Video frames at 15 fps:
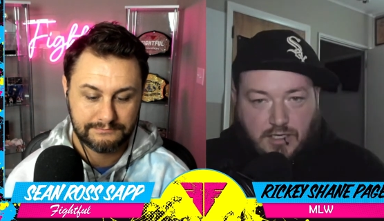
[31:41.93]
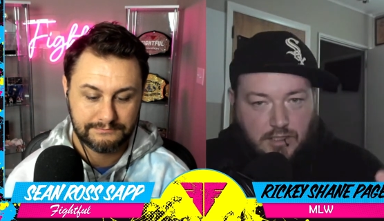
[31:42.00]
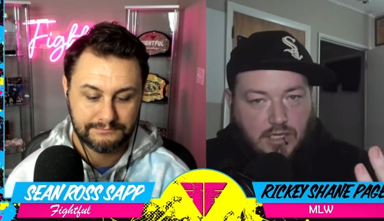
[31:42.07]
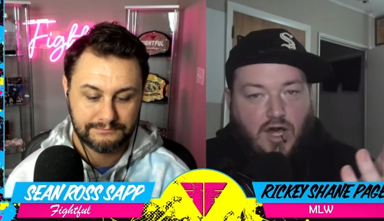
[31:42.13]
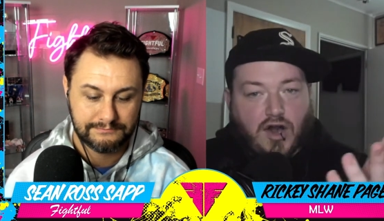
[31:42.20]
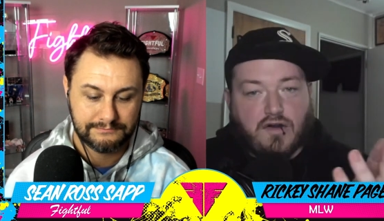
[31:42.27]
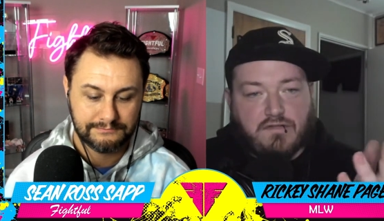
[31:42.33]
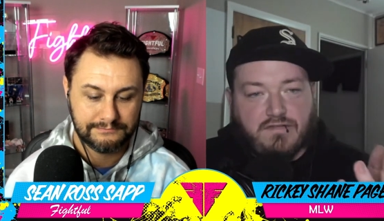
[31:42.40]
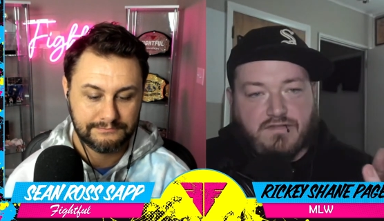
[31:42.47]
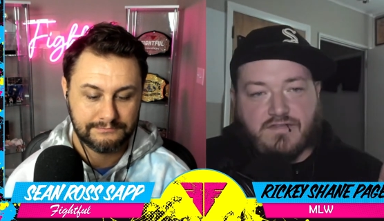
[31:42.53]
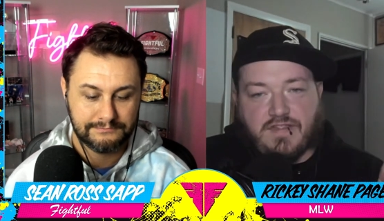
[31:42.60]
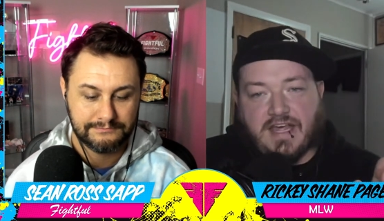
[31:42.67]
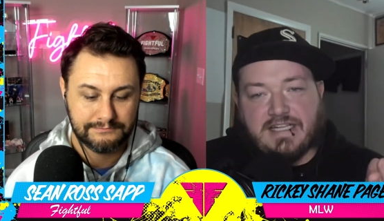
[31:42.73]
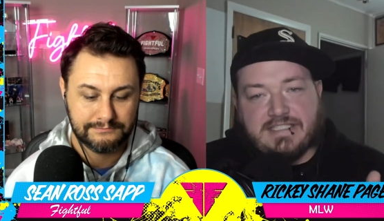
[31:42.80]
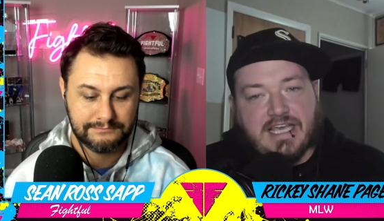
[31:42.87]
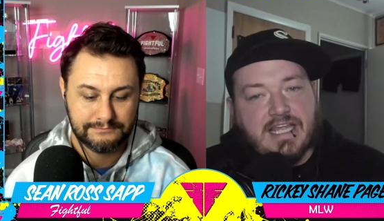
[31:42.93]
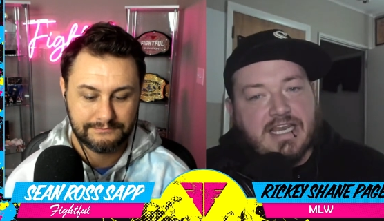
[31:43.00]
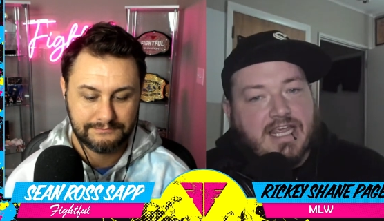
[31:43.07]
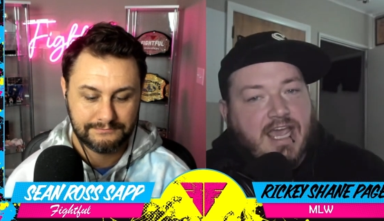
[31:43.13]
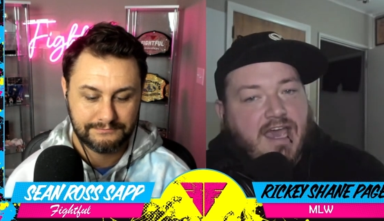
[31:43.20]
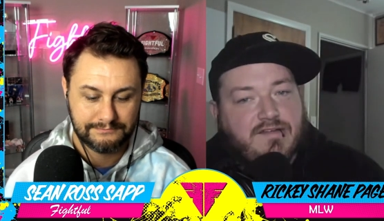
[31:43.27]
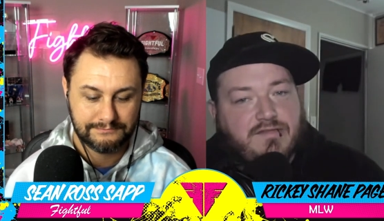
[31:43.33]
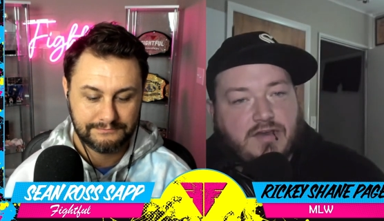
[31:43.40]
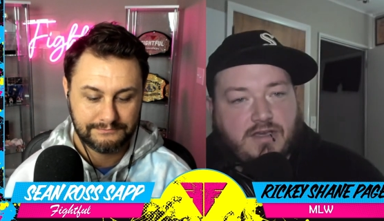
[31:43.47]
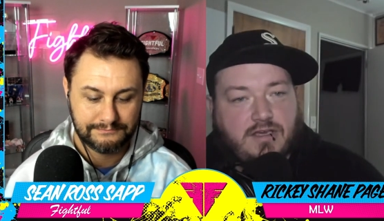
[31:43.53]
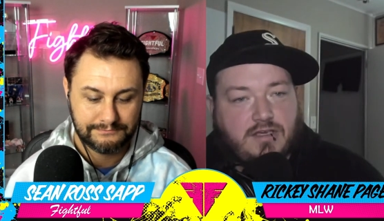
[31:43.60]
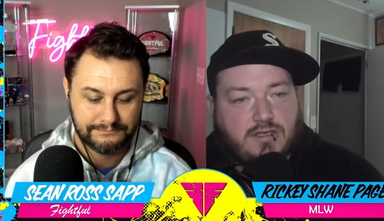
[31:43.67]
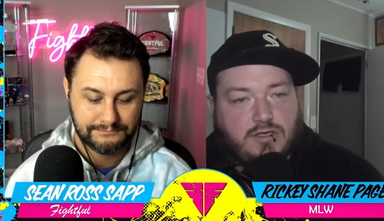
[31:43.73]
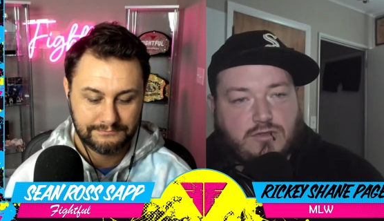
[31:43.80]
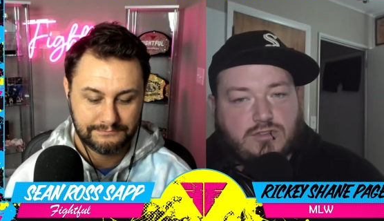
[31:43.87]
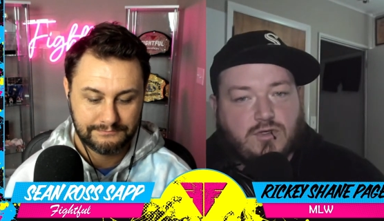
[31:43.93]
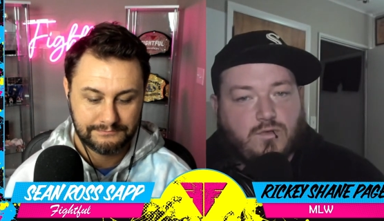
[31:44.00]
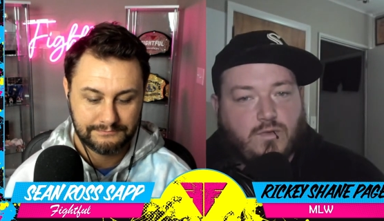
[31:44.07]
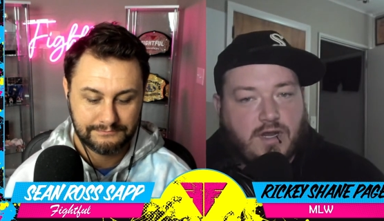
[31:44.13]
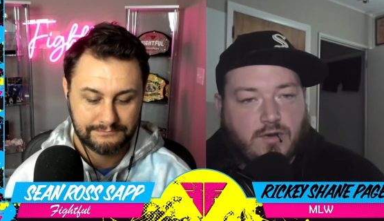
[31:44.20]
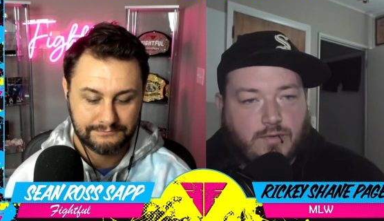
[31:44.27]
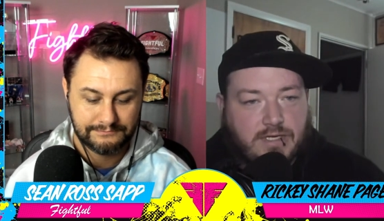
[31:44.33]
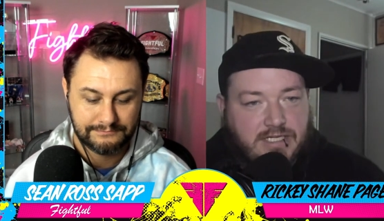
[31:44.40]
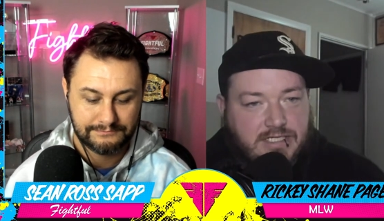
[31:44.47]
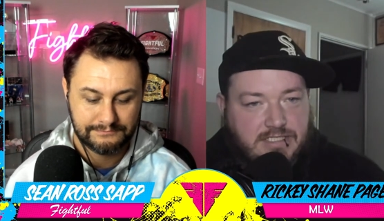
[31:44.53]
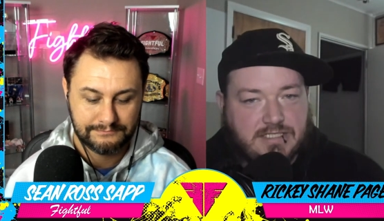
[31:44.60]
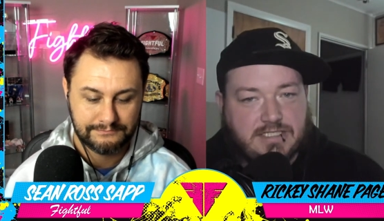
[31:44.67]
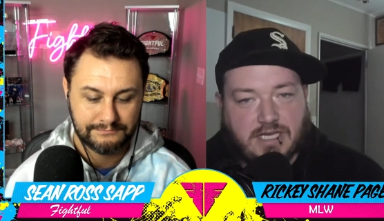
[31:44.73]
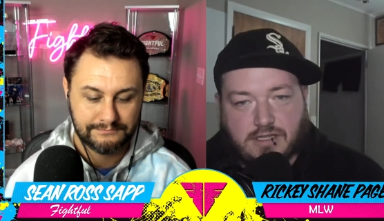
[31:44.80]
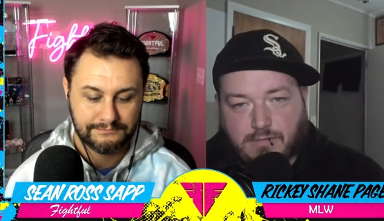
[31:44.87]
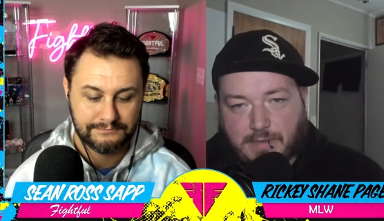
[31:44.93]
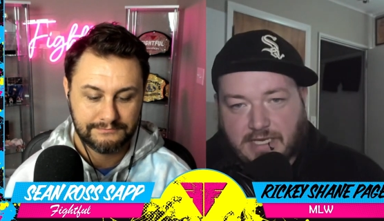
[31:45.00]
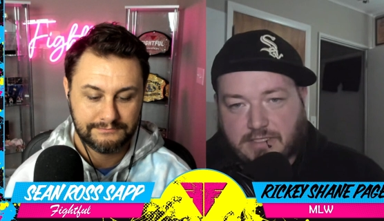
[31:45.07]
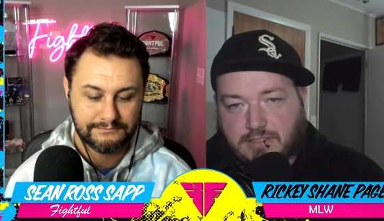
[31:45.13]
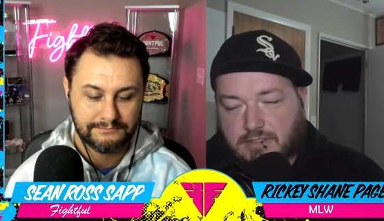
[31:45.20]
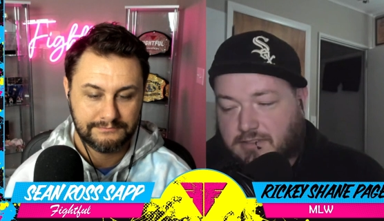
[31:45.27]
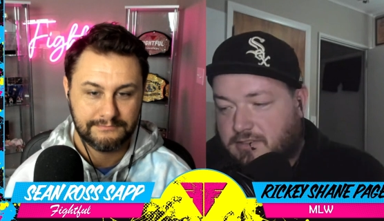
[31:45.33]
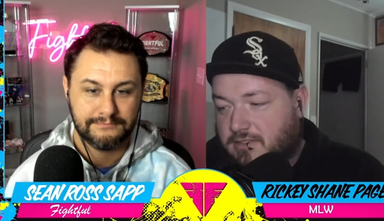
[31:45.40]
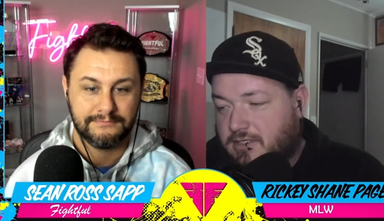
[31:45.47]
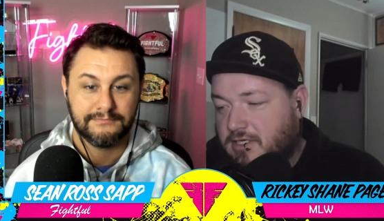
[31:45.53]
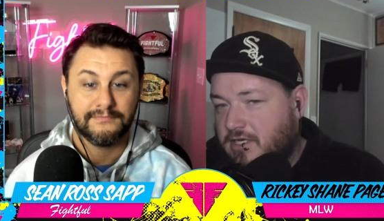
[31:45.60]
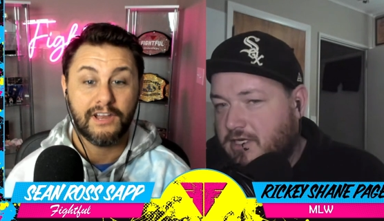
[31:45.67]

Speaker 1: glove that Danny Havoc used to wear when he did death matches.